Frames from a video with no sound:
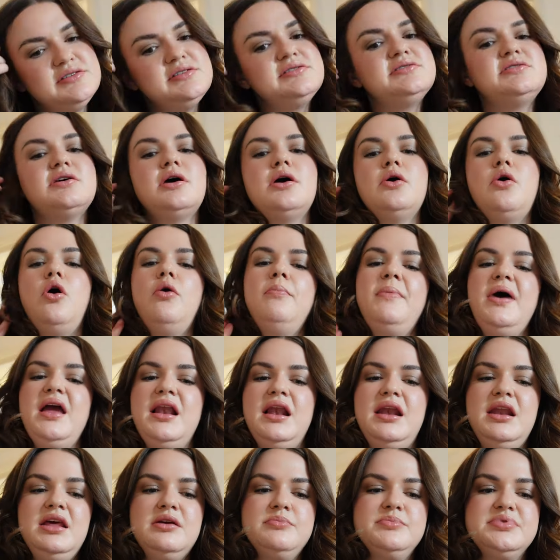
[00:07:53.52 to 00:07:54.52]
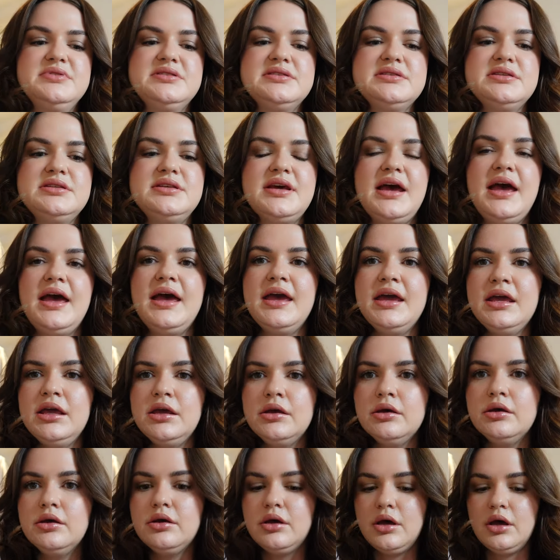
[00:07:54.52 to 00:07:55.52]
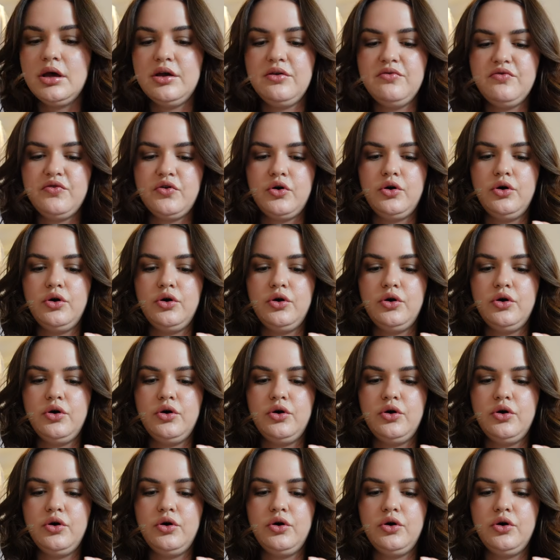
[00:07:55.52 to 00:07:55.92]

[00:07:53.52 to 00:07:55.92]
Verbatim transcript: So on my lips today, I've